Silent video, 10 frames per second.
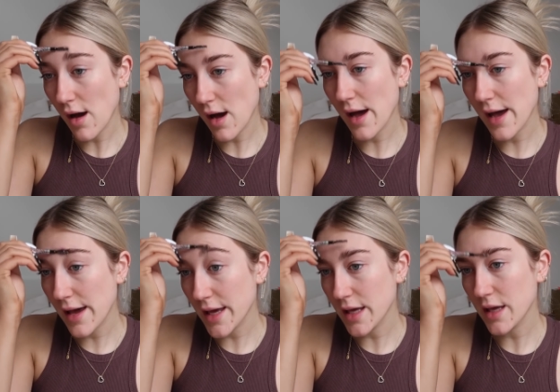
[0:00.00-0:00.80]

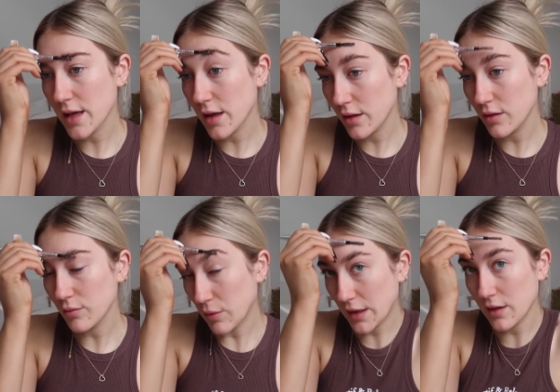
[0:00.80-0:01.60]
I,
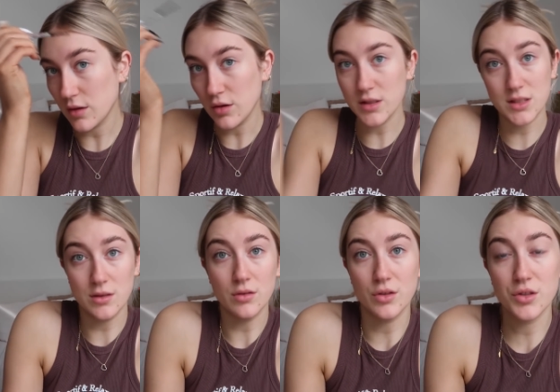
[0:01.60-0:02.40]
like, it's
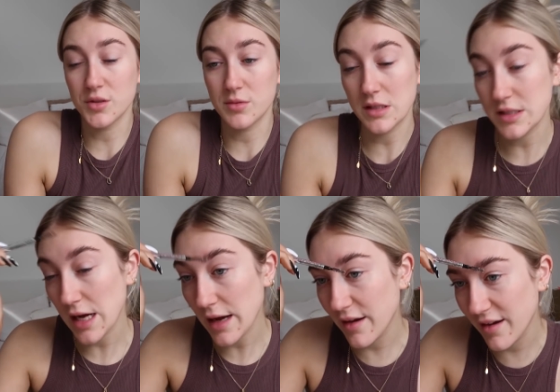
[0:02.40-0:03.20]
still on YouTube to this
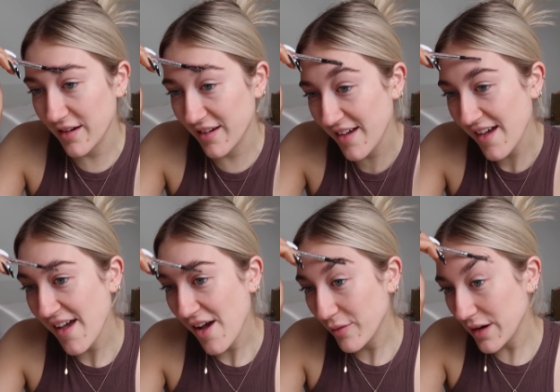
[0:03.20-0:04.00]
day.
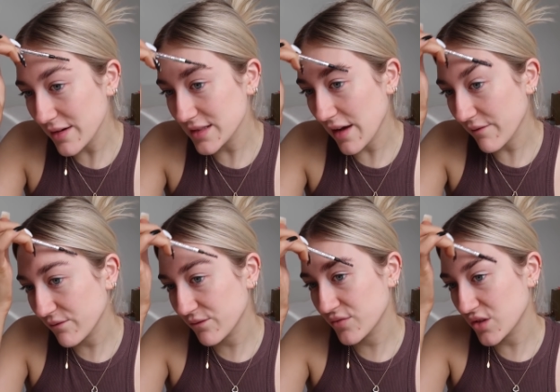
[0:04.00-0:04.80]
When I was
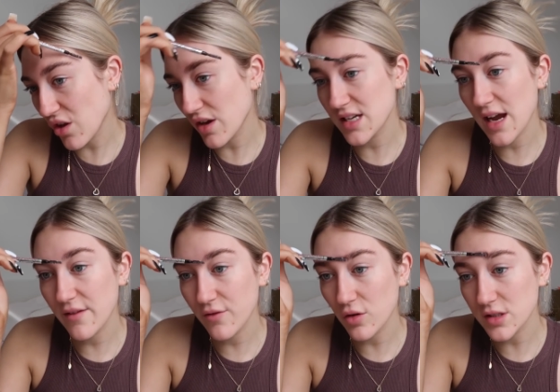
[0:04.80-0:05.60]
like
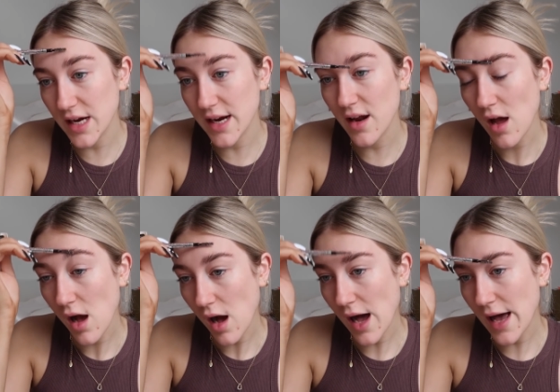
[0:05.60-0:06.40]
thirteen, fourteen,
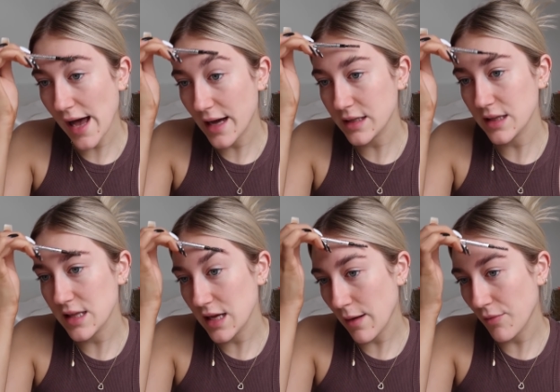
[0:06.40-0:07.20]
I
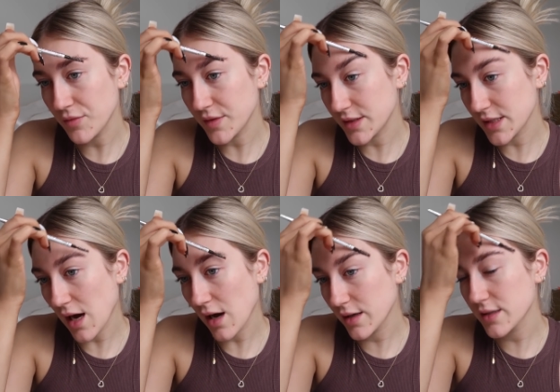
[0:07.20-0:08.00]
had the
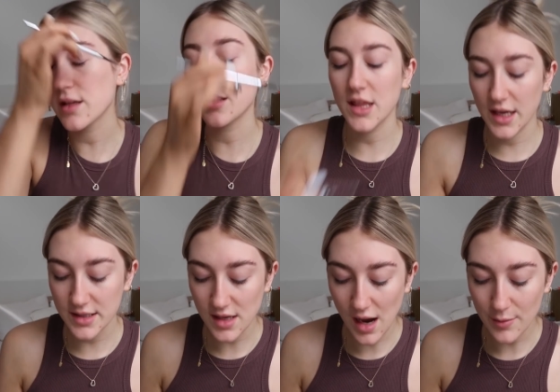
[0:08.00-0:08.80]
darkest,
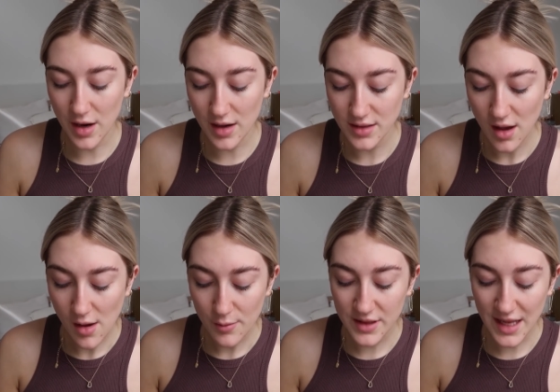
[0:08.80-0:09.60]
thickest eyebrows,
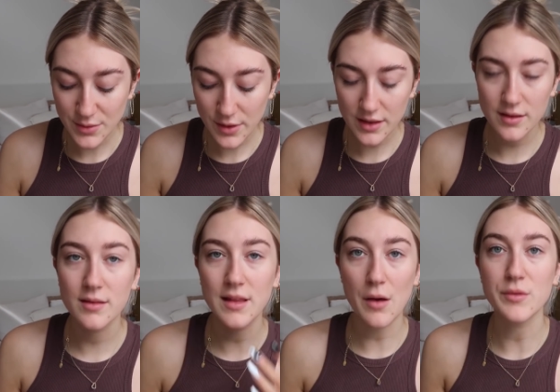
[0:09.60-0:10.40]
but that's when
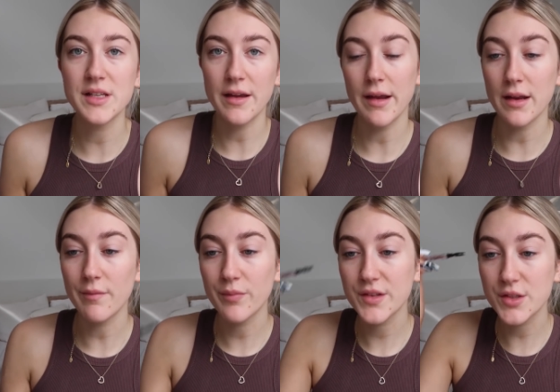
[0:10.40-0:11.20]
that was
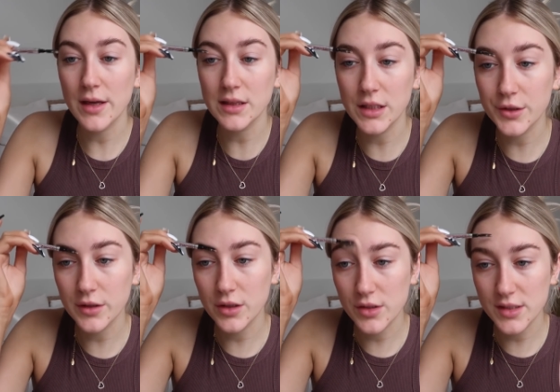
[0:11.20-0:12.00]
in. So I
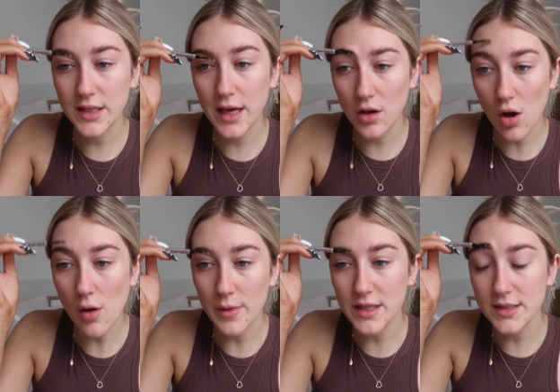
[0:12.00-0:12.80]
literally used to get
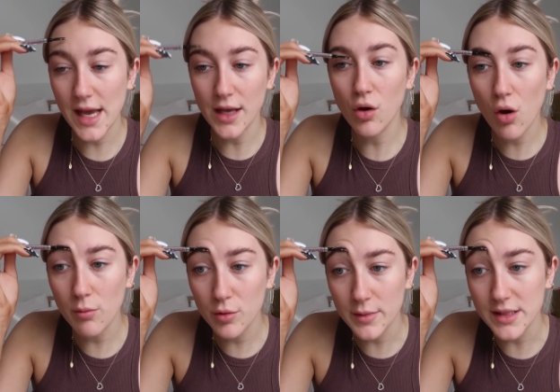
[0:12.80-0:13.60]
comments and
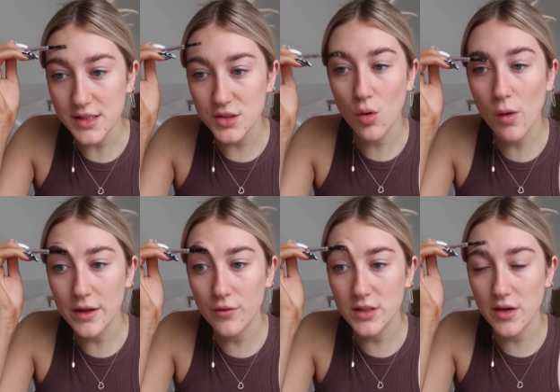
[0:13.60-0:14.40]
compliments
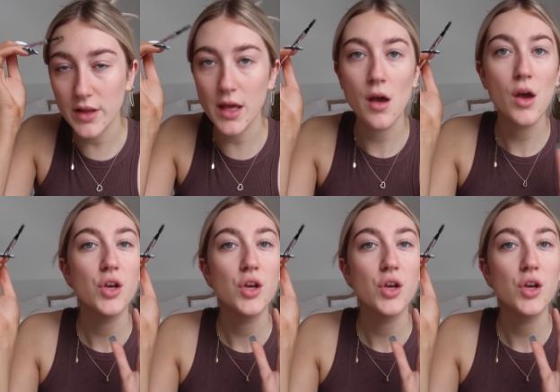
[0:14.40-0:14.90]
twenty-four seven, like,